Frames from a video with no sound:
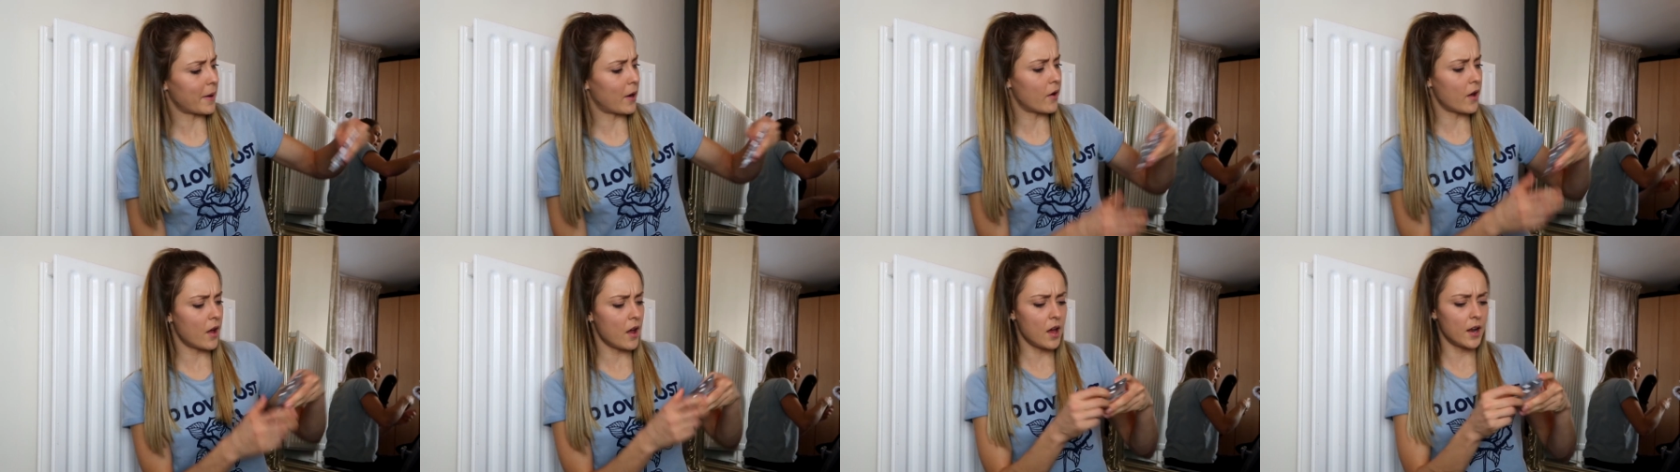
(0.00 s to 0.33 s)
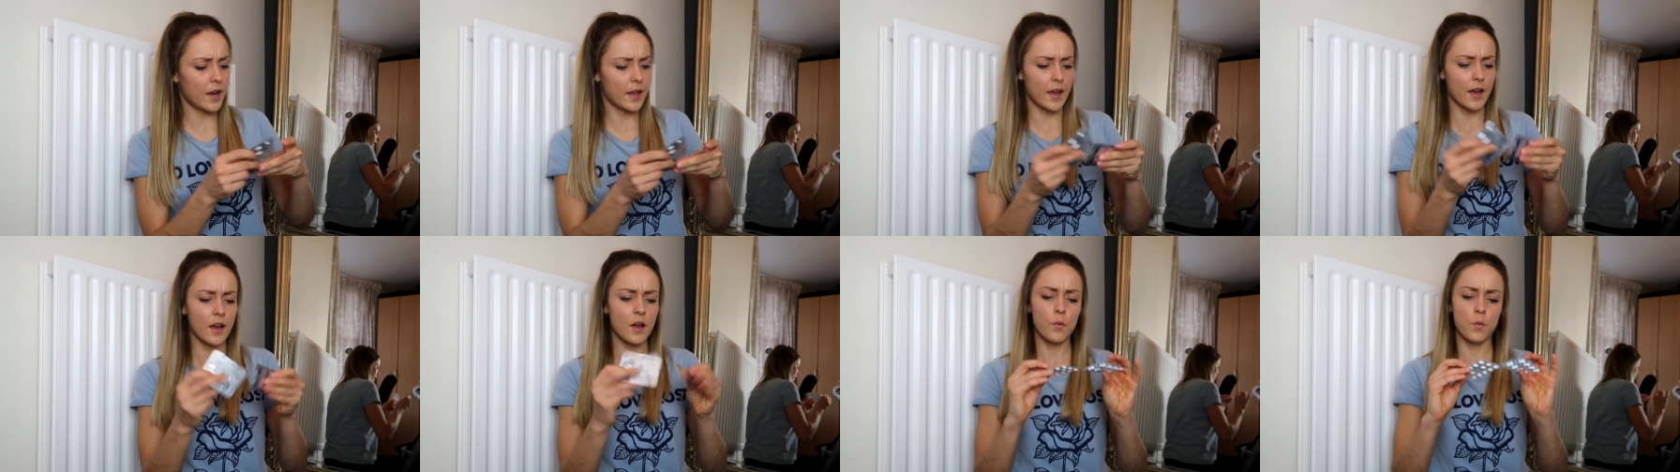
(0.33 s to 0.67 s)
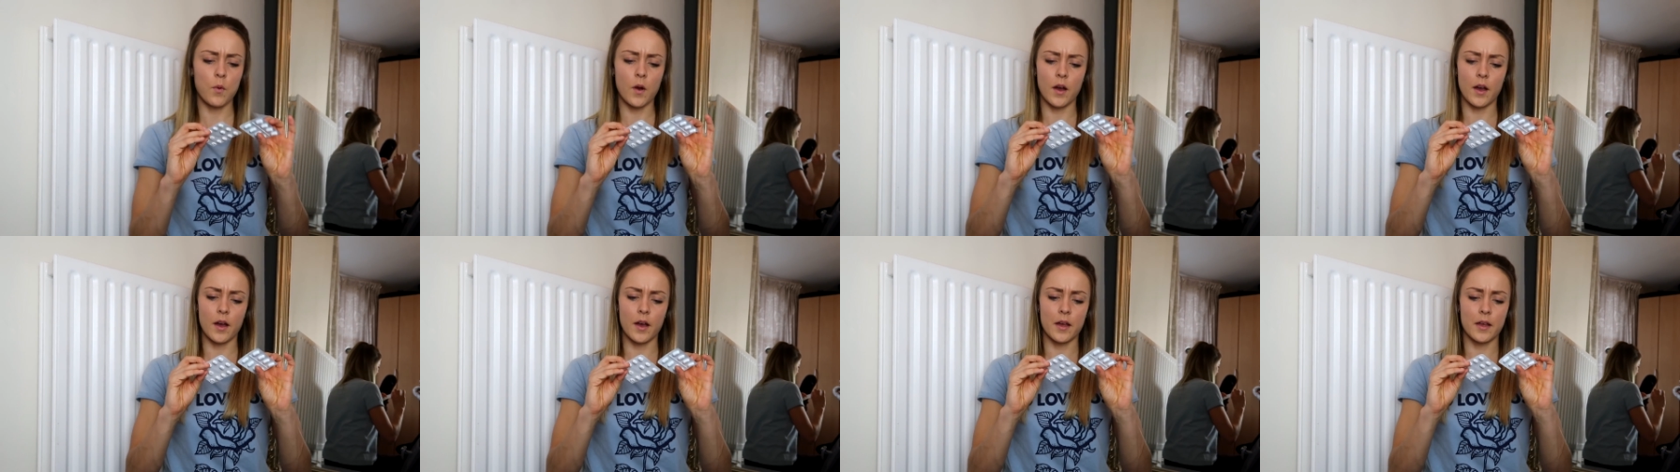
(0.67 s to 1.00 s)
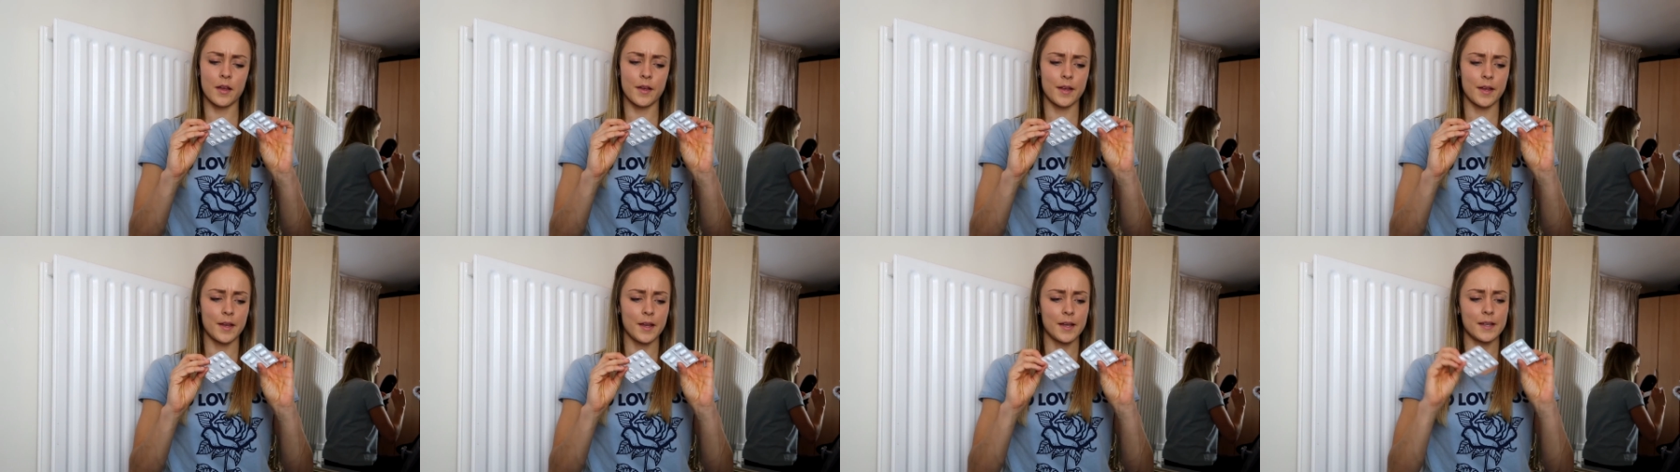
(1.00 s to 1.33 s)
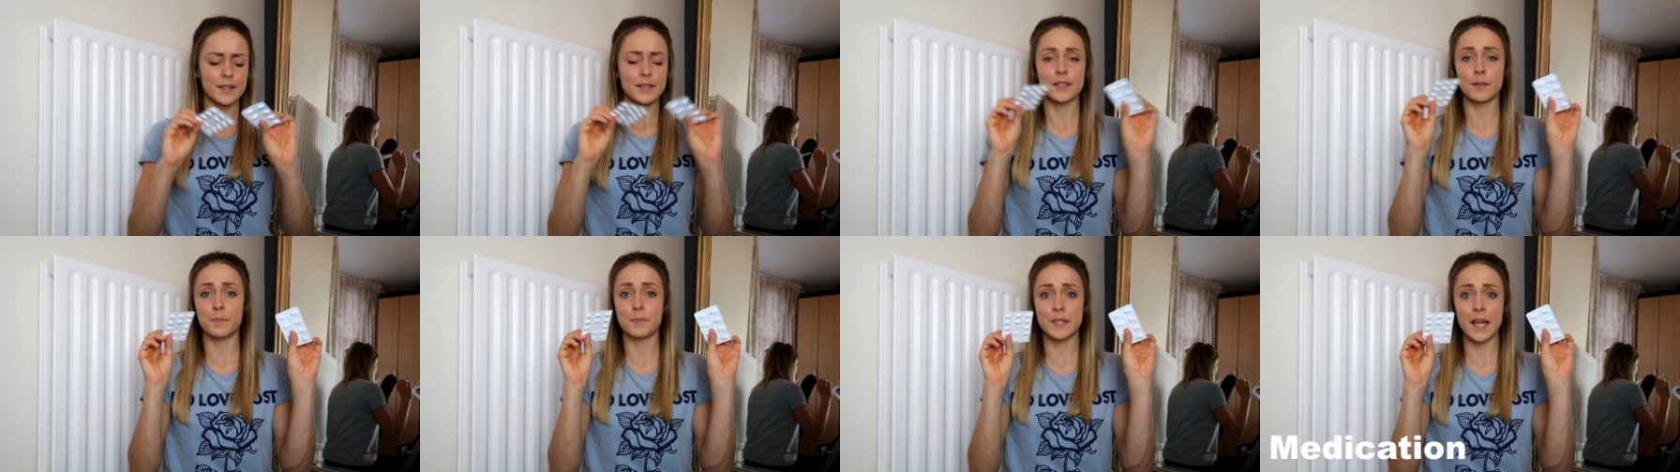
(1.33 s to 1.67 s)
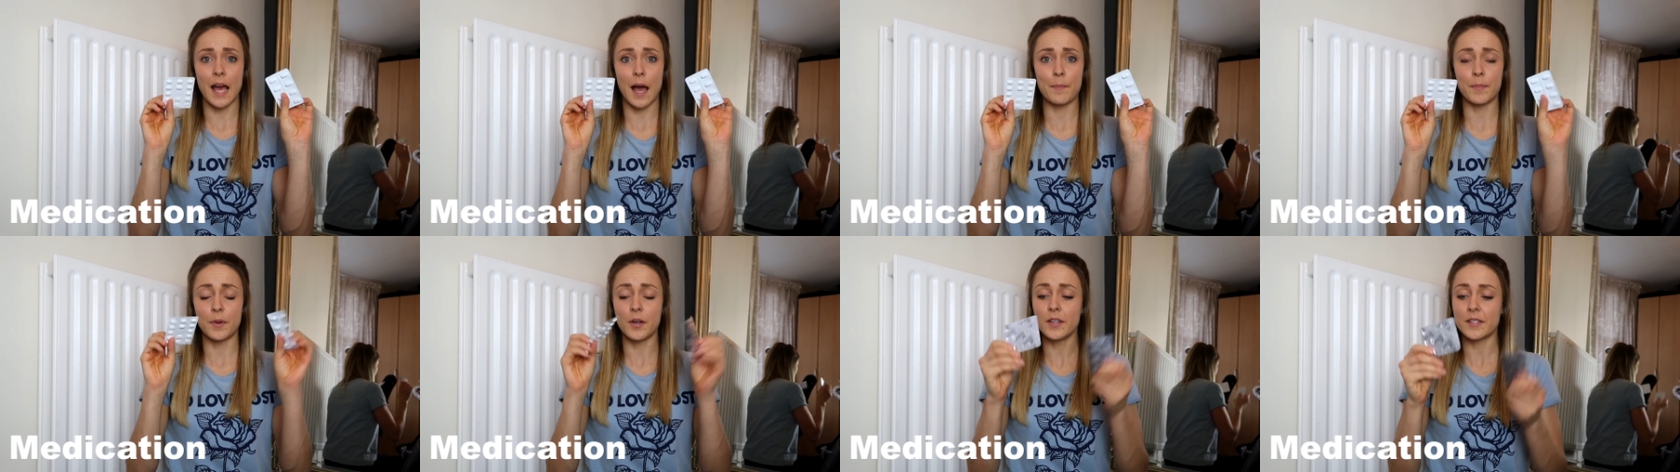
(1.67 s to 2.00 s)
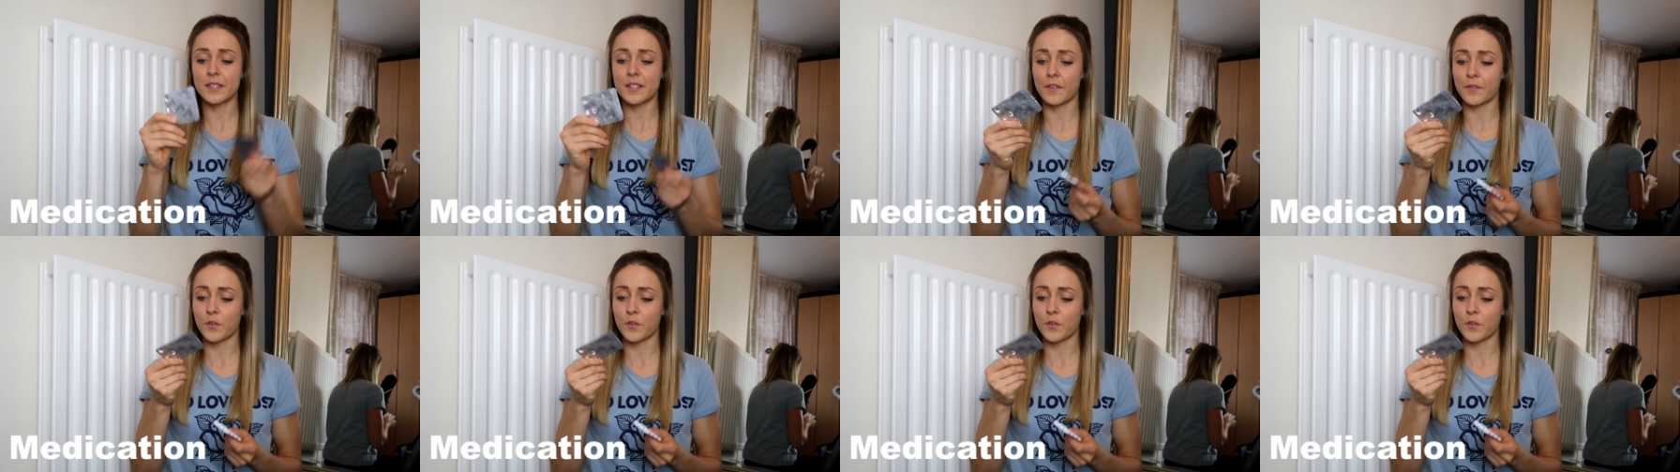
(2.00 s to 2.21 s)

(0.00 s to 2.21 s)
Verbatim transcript: about earlier were some tablets.